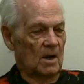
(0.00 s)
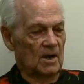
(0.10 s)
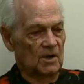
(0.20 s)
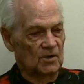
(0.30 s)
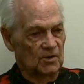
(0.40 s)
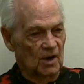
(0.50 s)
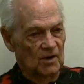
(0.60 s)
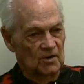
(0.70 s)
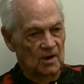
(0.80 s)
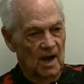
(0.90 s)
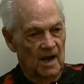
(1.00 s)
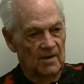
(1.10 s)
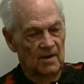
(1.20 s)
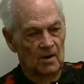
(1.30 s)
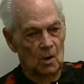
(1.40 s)
each station
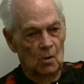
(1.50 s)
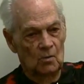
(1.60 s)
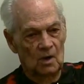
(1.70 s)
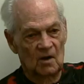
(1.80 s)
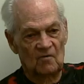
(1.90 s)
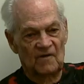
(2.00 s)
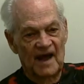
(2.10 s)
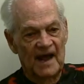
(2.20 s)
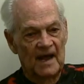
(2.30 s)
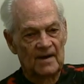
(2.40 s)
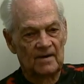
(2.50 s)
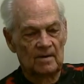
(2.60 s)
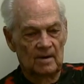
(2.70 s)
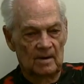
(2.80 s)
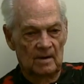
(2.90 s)
had their own little van
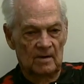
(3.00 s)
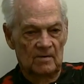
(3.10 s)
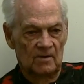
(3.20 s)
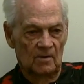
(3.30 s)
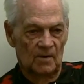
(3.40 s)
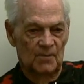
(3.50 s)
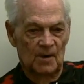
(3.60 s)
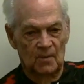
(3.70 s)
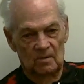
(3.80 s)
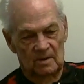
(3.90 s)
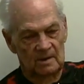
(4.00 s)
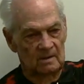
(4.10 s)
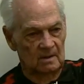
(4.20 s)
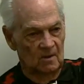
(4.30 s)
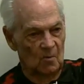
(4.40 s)
so the people
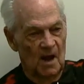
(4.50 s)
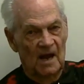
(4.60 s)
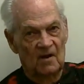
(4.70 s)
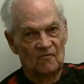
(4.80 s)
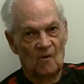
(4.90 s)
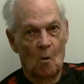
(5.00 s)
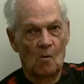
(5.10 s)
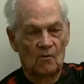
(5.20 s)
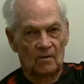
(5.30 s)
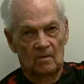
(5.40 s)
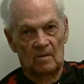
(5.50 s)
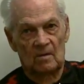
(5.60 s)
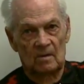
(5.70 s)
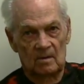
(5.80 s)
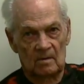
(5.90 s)
could go back and forth
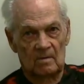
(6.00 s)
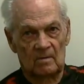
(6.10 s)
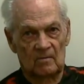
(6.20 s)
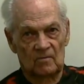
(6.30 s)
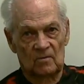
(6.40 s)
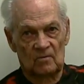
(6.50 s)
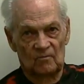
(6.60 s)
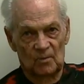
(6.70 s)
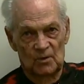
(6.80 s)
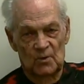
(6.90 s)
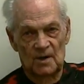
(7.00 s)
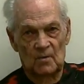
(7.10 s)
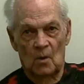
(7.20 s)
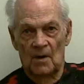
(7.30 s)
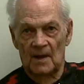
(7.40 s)

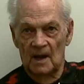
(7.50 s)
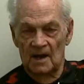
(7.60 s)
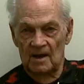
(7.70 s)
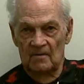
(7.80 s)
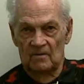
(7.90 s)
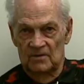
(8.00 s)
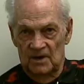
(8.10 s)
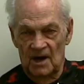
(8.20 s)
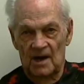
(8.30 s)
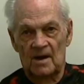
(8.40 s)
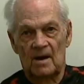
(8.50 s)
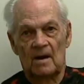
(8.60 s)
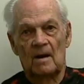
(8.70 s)
between where they lived, stayed,